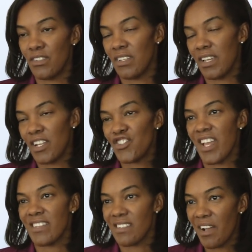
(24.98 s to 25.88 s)
to get a
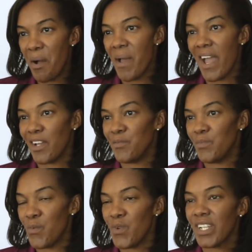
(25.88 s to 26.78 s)
chance to come back and,
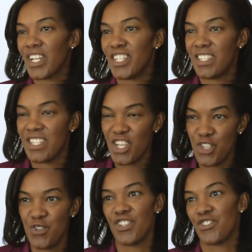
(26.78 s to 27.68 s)
and really
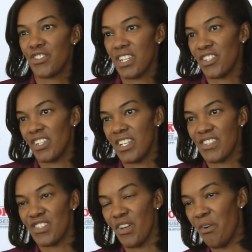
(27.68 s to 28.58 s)
continue the tradition.
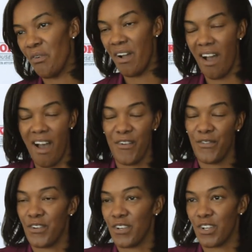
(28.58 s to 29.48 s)
And so uh,
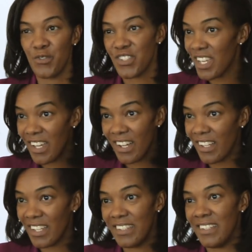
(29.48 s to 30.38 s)
for Coach
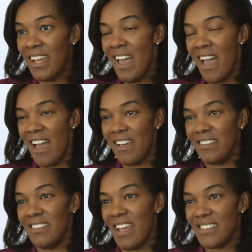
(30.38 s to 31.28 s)
Kill and and
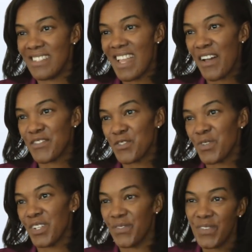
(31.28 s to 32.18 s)
and staff to
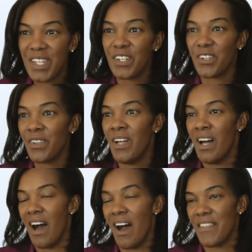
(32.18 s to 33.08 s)
really feel
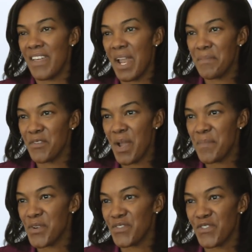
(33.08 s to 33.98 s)
uh, that I'm the
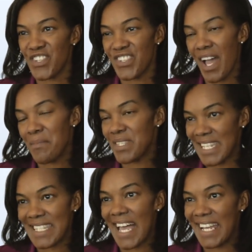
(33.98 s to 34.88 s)
right person for the job, it's
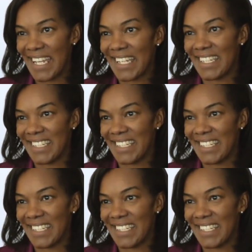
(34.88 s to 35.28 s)
exciting